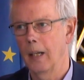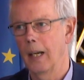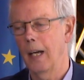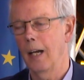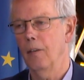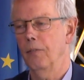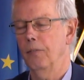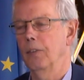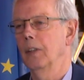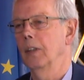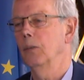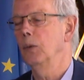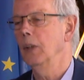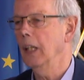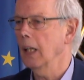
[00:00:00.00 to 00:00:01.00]
have
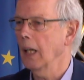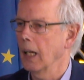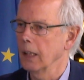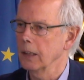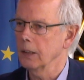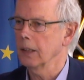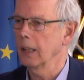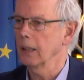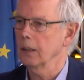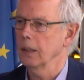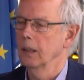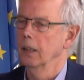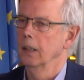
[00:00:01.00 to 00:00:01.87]
realized that